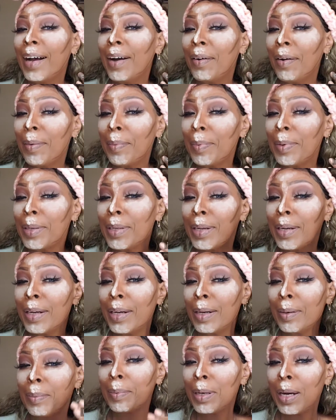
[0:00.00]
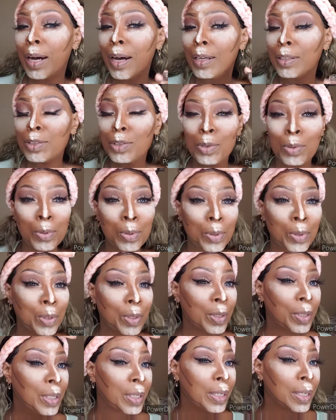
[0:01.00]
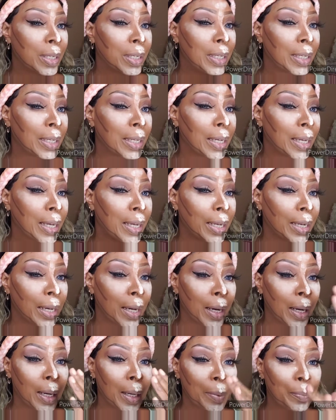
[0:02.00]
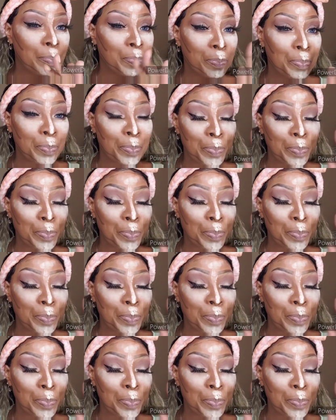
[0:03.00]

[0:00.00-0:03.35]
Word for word: how I'm going to um, contour and um,